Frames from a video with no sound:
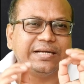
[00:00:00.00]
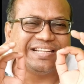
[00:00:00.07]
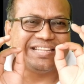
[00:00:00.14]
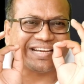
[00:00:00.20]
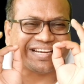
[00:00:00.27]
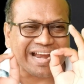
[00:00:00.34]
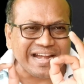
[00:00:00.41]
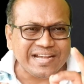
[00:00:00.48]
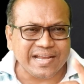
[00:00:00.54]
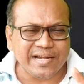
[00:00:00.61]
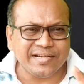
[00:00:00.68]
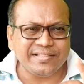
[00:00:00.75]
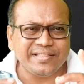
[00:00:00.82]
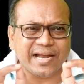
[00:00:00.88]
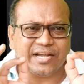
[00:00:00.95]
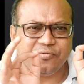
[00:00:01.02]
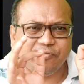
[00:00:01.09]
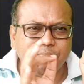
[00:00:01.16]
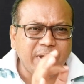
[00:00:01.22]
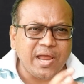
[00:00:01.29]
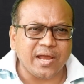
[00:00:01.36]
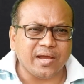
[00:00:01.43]
The content that
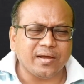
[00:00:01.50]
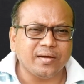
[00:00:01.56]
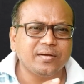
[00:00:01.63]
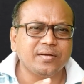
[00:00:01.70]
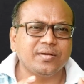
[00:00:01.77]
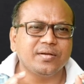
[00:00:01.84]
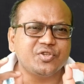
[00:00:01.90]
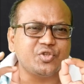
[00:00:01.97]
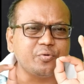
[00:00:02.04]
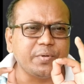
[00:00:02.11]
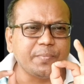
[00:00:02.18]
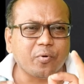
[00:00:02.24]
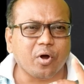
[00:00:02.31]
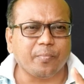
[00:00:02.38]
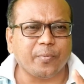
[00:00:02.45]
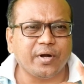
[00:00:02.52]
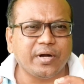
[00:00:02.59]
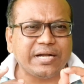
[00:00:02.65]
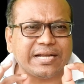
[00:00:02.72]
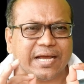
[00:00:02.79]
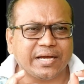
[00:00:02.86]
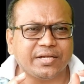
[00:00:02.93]
we make should be proper
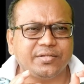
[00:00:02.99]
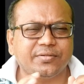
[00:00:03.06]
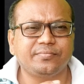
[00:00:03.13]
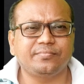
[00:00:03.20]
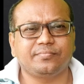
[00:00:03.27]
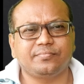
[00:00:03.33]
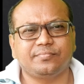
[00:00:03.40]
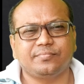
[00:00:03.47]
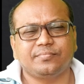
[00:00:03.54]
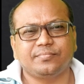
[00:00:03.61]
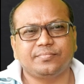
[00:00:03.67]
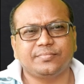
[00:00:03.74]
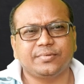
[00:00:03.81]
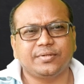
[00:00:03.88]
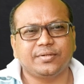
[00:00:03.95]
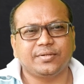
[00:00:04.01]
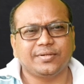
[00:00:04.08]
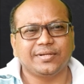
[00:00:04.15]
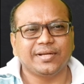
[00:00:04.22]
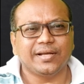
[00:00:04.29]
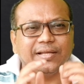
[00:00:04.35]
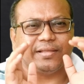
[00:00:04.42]
tagged.
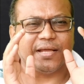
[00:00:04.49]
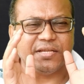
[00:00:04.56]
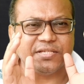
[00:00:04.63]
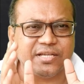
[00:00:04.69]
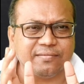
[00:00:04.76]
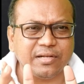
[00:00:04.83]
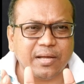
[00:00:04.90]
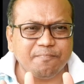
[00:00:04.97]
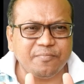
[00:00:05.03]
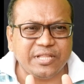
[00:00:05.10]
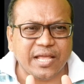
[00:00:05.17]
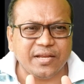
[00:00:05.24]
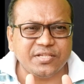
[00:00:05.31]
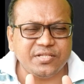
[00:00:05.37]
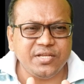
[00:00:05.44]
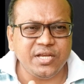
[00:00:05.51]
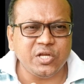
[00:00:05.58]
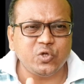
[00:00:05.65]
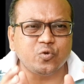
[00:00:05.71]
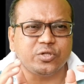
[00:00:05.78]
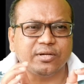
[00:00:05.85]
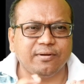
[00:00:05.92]
There is need
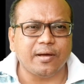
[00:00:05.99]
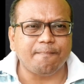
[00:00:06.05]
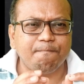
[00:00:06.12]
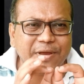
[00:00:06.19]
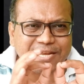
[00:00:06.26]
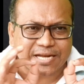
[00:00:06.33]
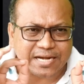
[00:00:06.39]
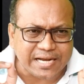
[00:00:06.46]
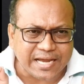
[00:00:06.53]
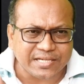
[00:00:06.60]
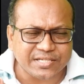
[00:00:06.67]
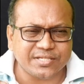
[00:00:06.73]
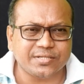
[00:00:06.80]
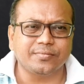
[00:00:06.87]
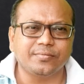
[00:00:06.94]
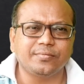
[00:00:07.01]
to develop meta tags.